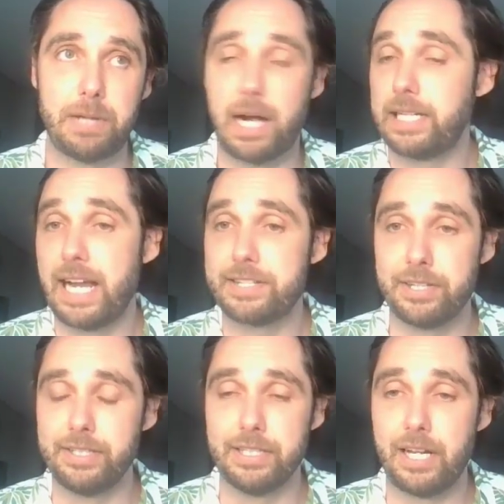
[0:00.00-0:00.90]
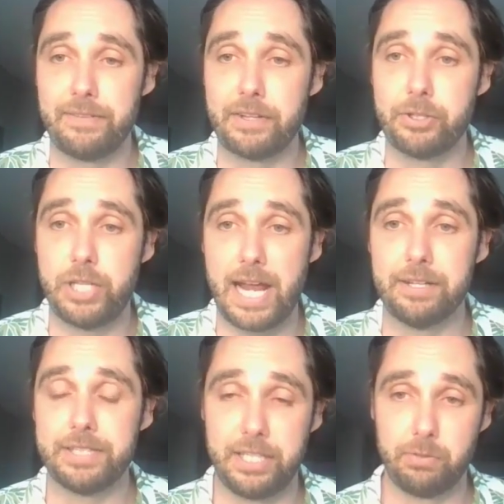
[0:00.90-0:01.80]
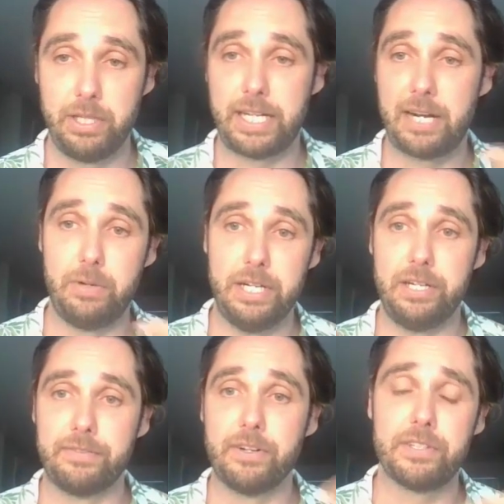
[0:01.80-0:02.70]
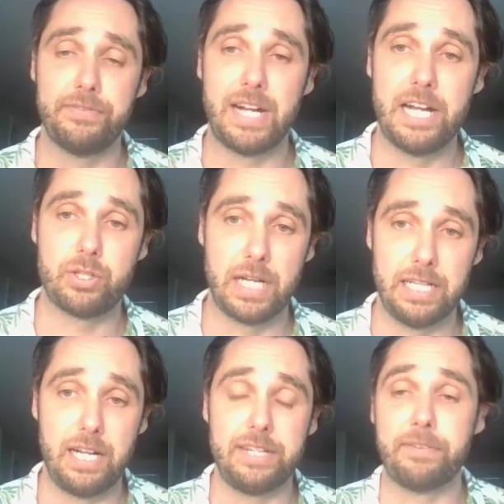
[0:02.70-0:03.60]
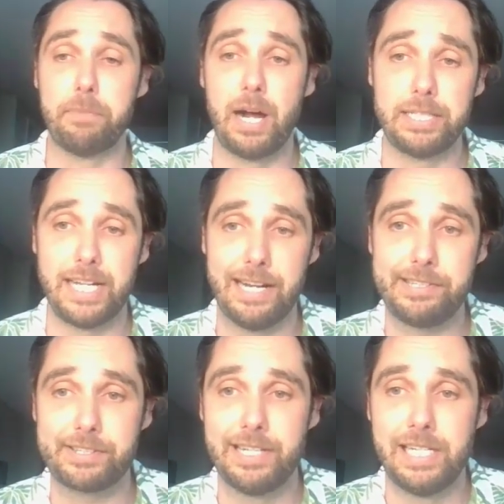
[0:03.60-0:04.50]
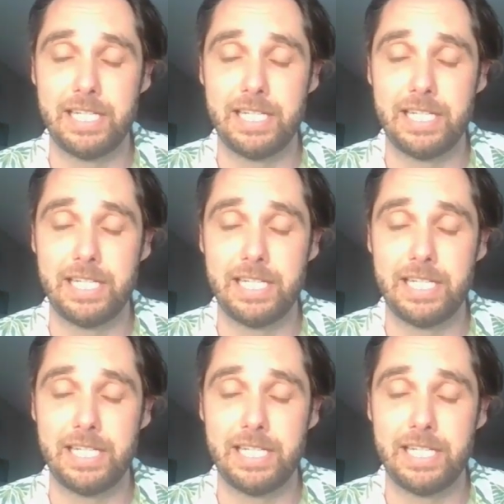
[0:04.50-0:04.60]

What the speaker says: podcasts on a lot of other channels, if you really kind of want to diversify and try a lot of different podcasts,